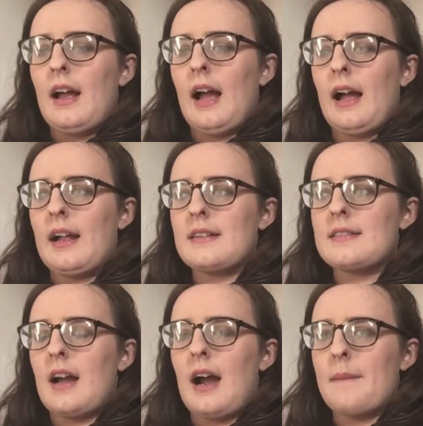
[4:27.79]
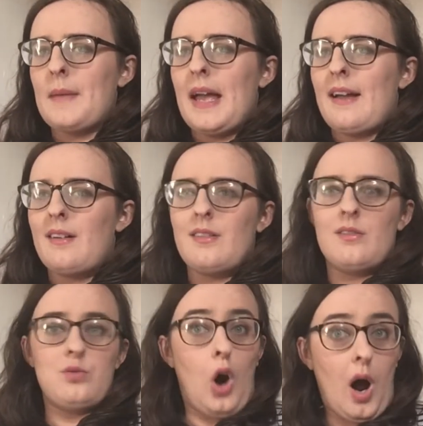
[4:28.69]
And I met
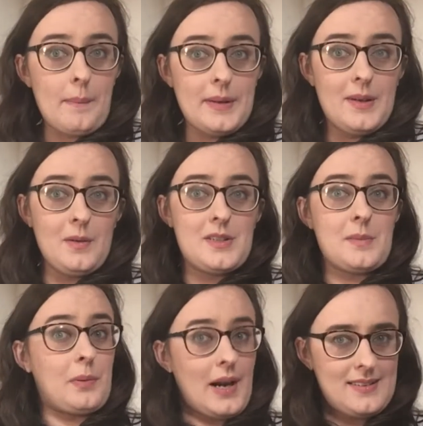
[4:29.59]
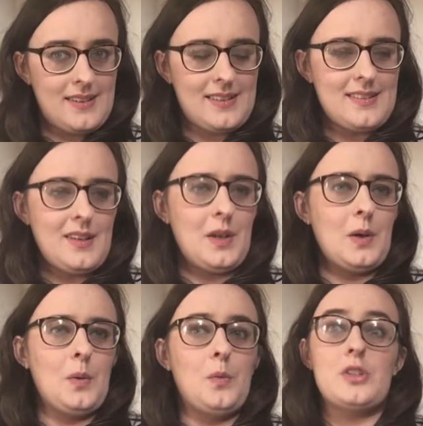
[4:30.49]
Rob, who was the president,
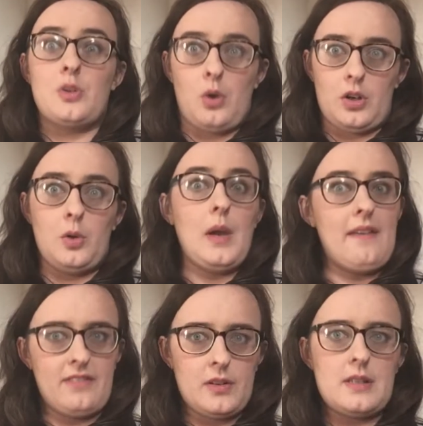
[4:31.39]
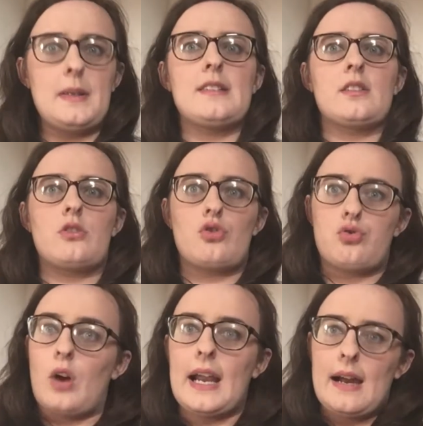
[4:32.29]
who was the one who influenced me to
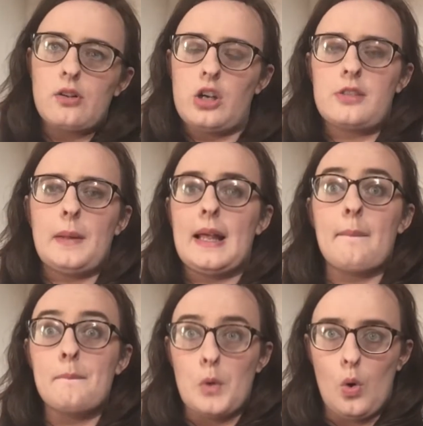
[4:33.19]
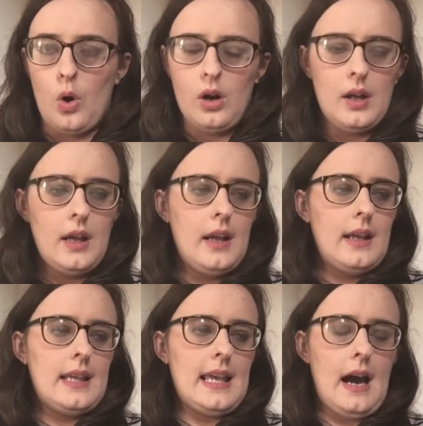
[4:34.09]
try out cosplaying more.
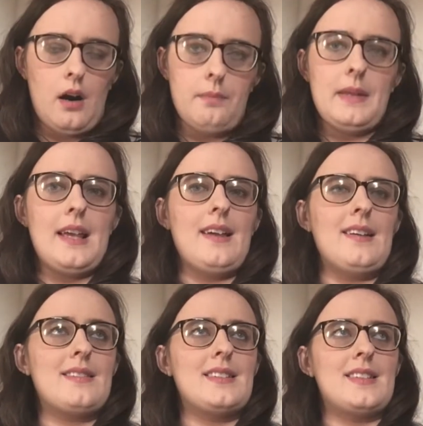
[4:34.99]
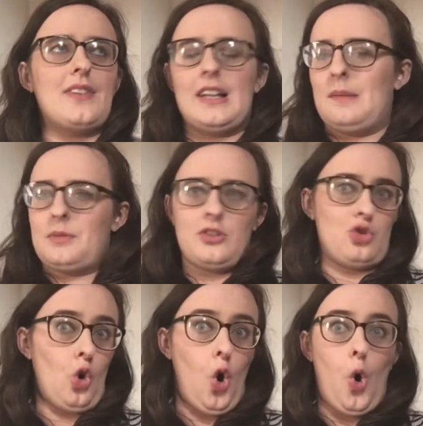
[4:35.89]
He helped me to develop
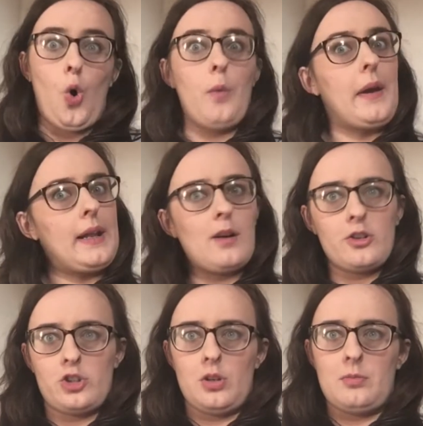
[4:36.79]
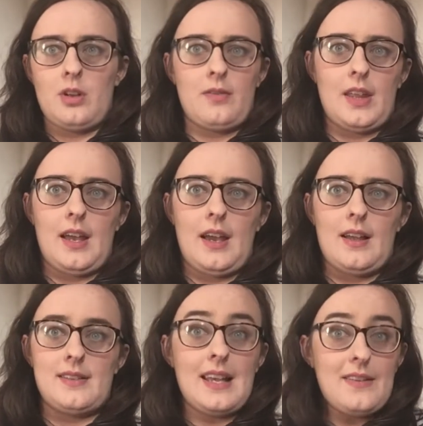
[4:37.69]
so many costumes over the
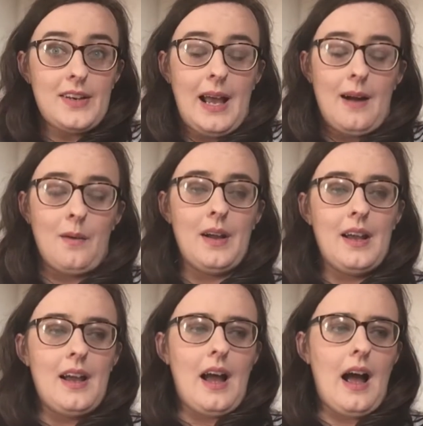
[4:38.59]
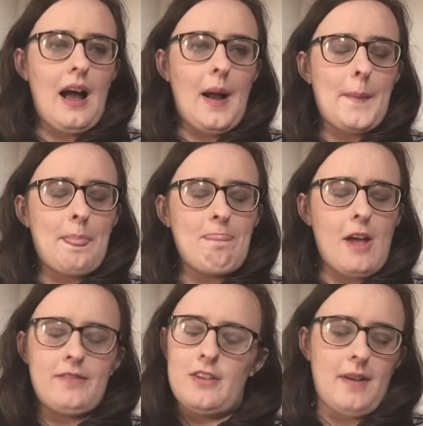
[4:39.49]
years. Even now,
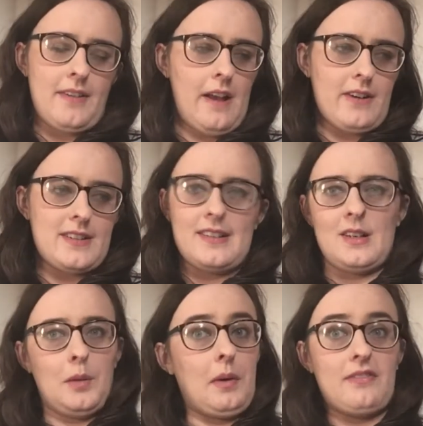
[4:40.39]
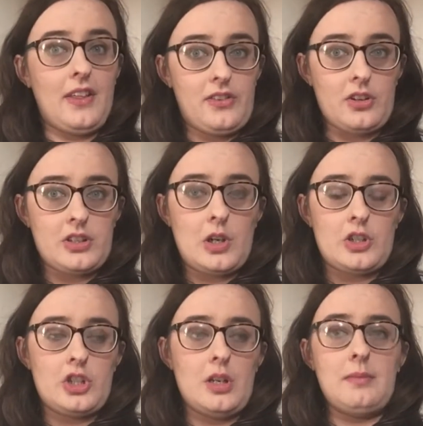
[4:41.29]
a few of my favourites include my 5th Doctor
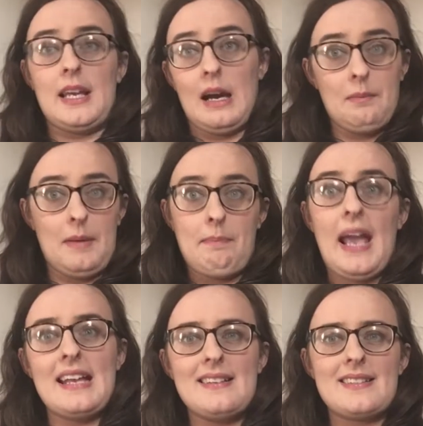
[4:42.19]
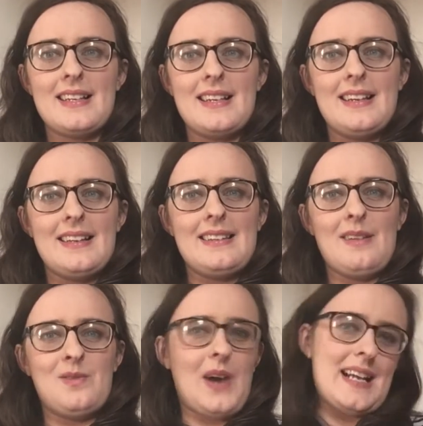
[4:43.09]
costume. He helped me paint
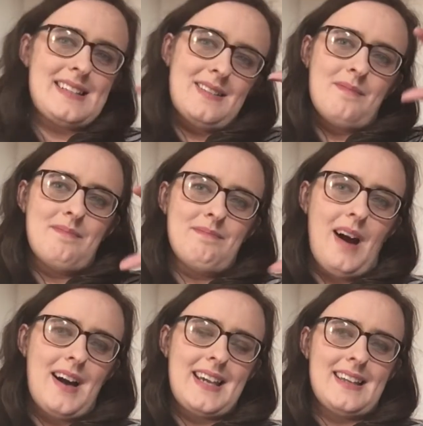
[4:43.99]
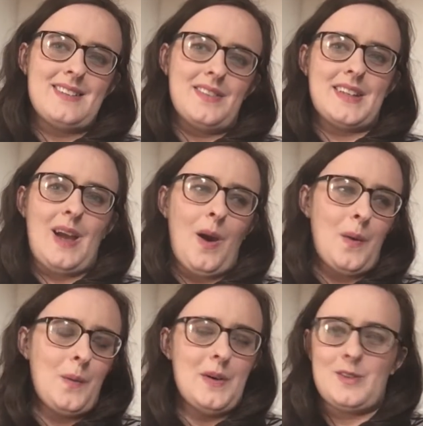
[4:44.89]
the red markings on the
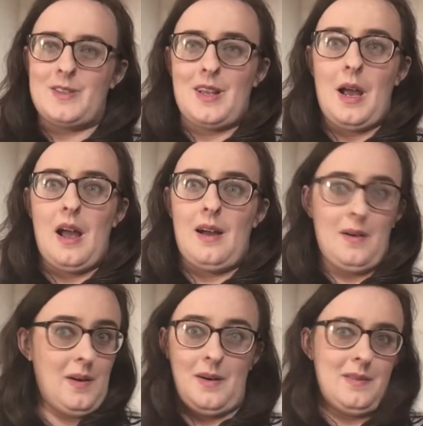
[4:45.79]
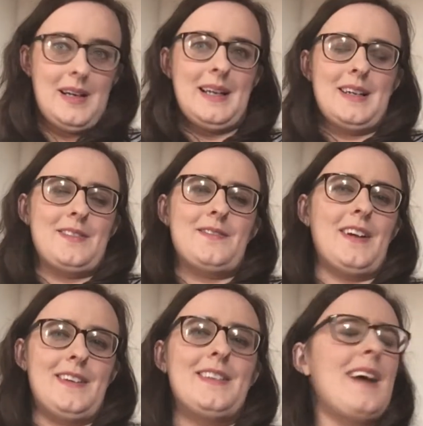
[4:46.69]
coat, which was, oh, really good
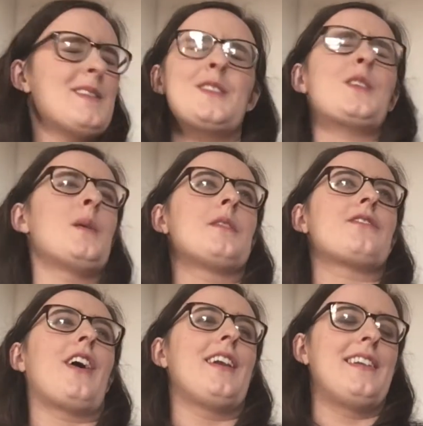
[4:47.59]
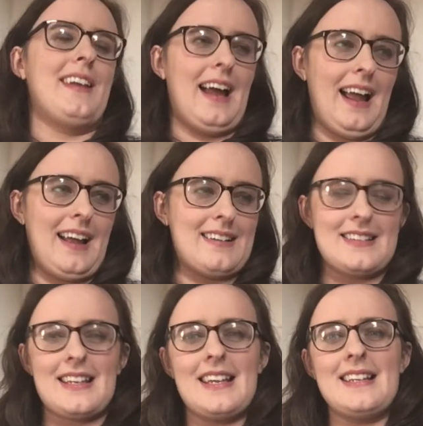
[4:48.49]
fun. That was so much fun.
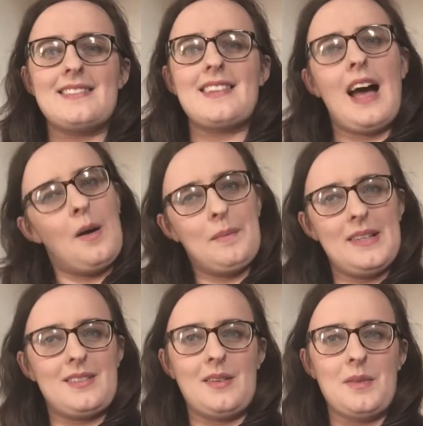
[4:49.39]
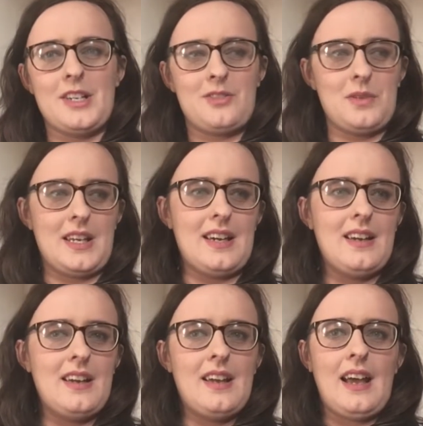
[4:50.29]
And he's helped me so much with it.
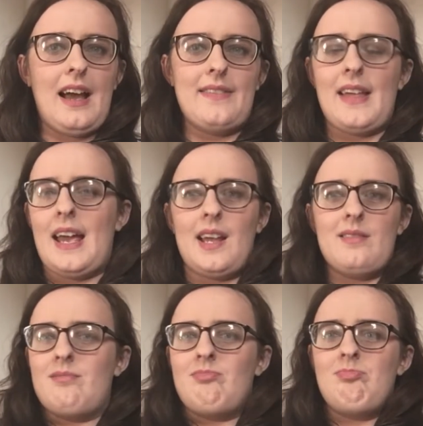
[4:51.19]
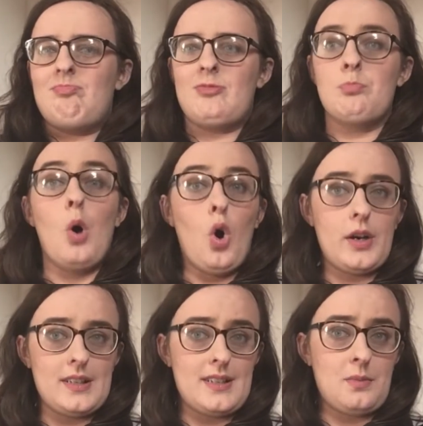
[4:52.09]
And then
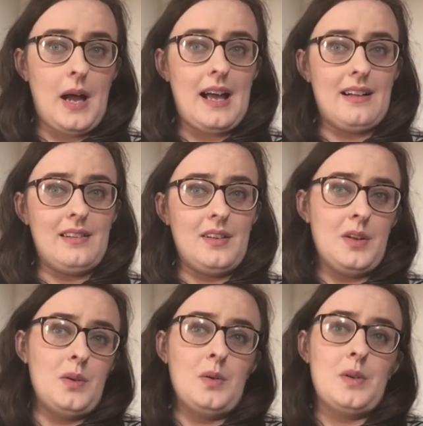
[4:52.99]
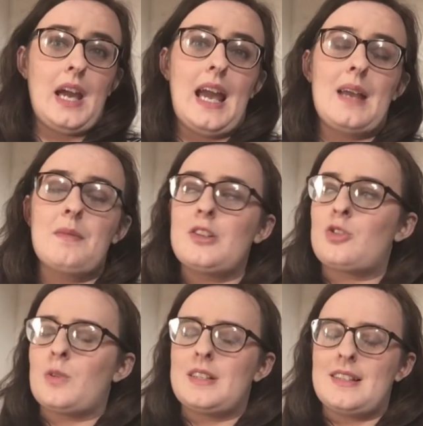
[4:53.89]
Morgan as well, who came and
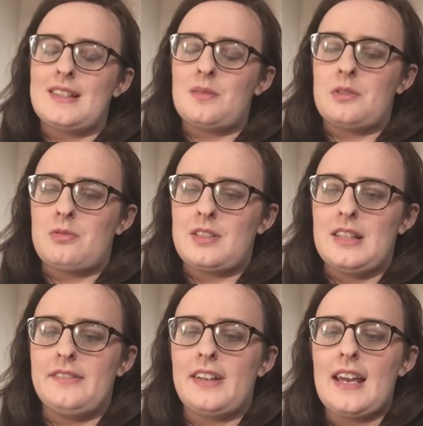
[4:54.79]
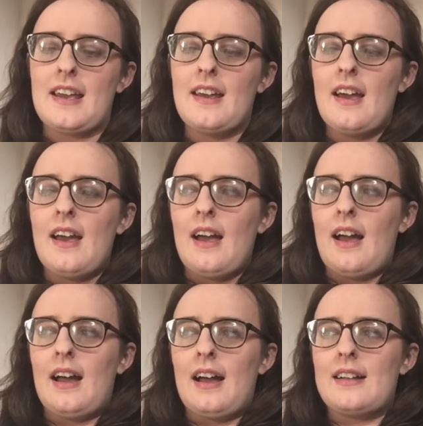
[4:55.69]
joined us, which was lovely.
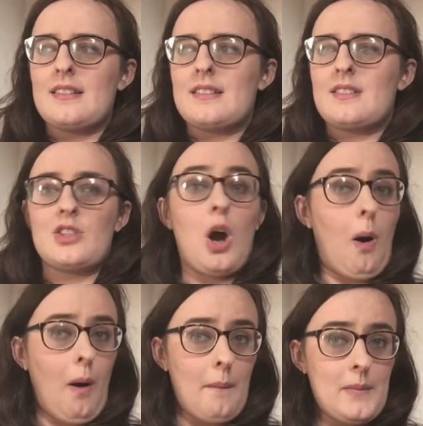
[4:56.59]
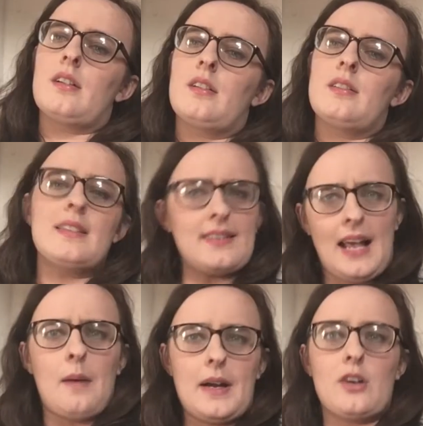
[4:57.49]
And Tom, this is
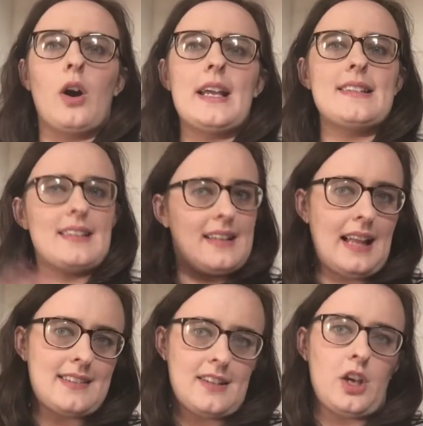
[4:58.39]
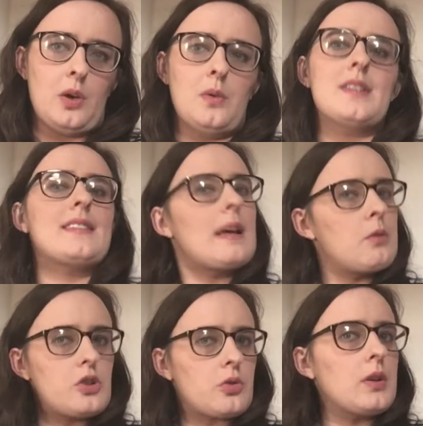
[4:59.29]
how I got into Classic Who, because they
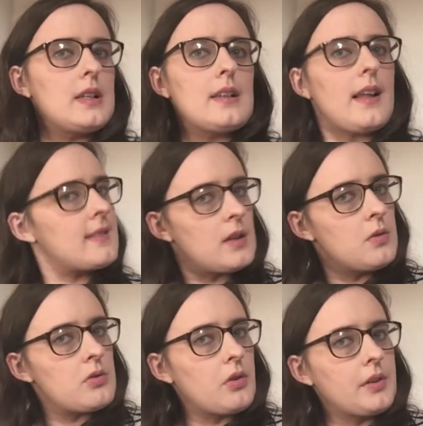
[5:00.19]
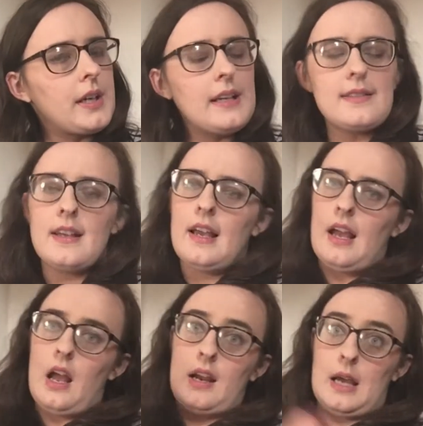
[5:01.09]
would screen Classic Who stories
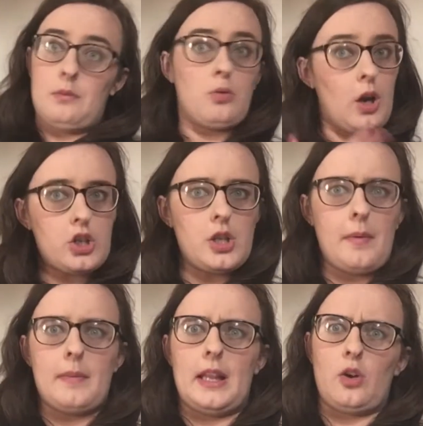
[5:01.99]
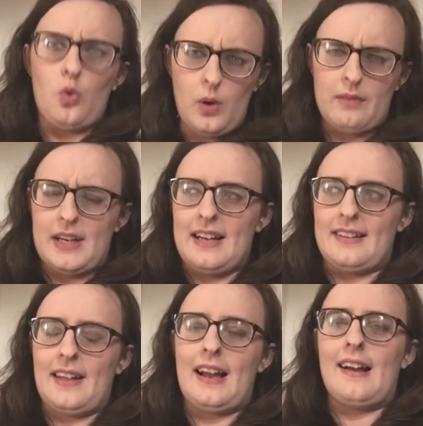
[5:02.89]
and I would watch them and be like, oh, I really like that.